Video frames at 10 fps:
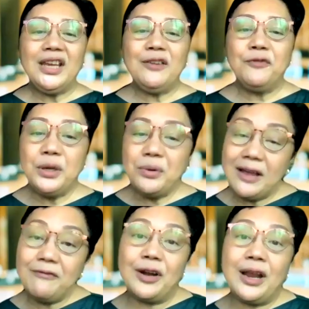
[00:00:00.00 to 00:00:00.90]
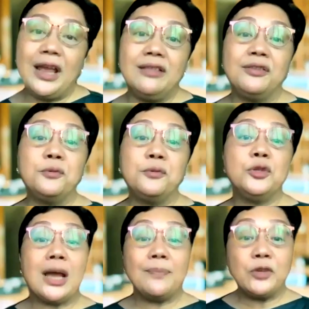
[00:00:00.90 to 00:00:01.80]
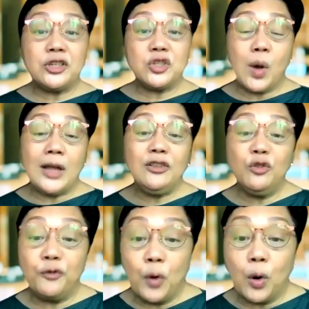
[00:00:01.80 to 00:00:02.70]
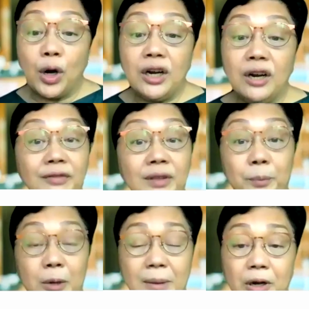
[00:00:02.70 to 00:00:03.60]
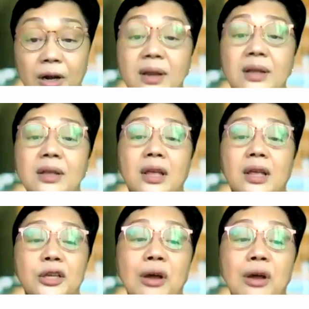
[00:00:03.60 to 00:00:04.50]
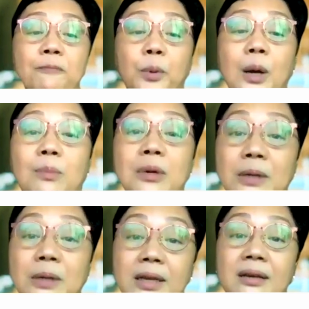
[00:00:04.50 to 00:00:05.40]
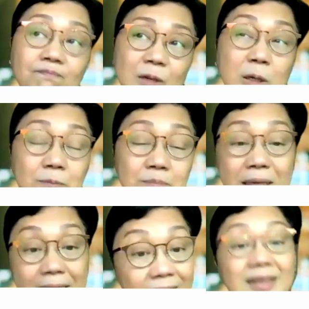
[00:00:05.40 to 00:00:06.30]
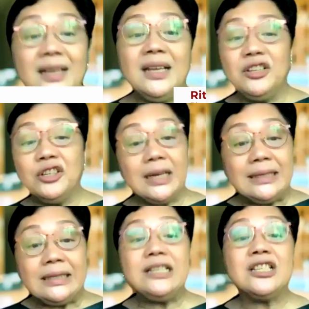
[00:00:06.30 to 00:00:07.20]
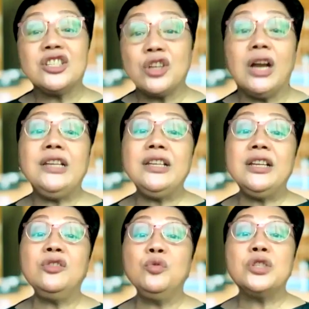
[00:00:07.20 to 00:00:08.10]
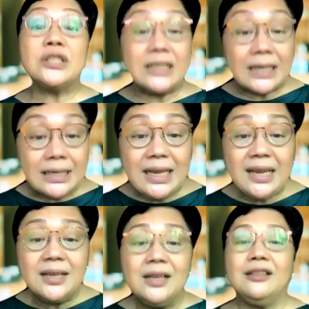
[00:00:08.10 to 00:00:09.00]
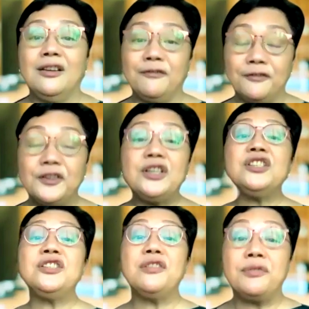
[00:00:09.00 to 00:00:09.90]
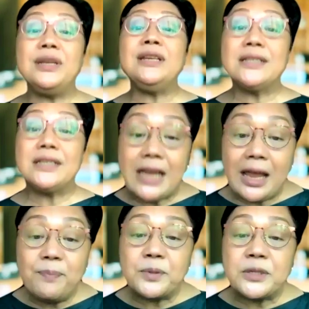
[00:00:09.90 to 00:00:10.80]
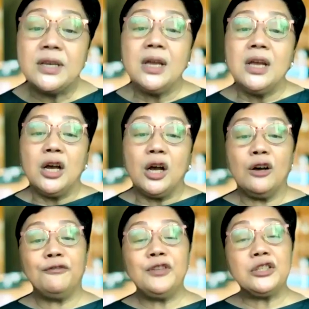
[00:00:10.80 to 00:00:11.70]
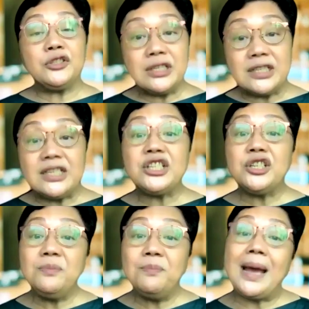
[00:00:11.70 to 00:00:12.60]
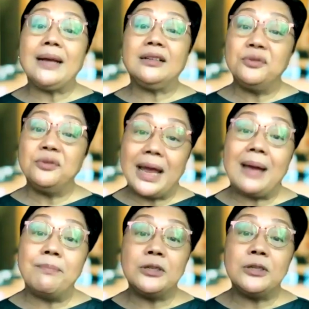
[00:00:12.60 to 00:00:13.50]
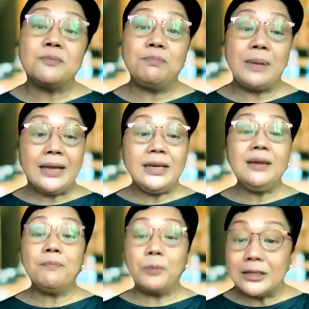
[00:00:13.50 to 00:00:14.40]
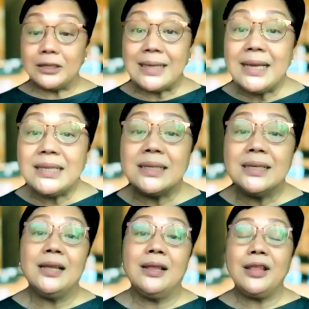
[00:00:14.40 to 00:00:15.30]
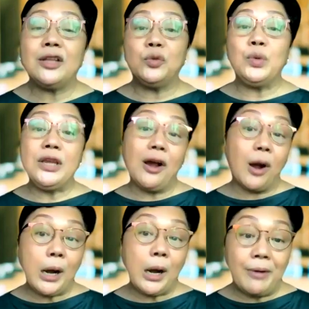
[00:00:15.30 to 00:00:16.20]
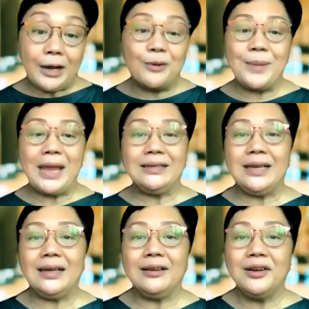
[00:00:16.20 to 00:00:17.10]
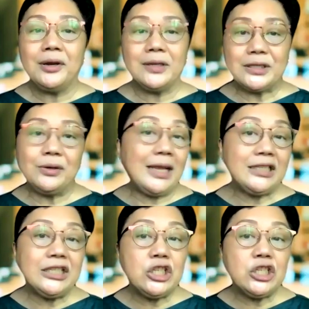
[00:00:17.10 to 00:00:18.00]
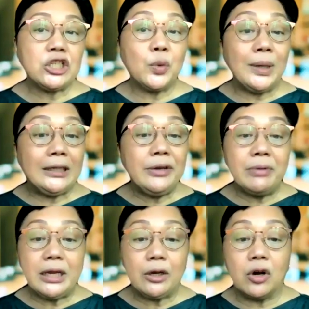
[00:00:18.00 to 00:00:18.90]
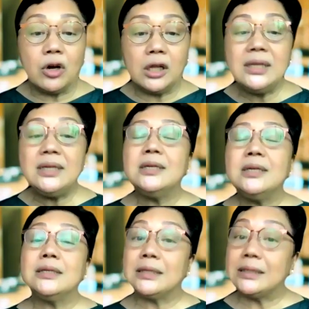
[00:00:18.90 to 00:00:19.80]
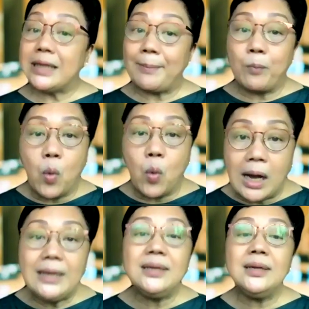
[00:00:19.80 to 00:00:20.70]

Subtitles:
If you have read through chapters 1 to 4 of the primer, you have probably completed or at least started to study the first 3 steps of the transition back to campus planning process that we are recommending. So let us just quickly recall. Step 1,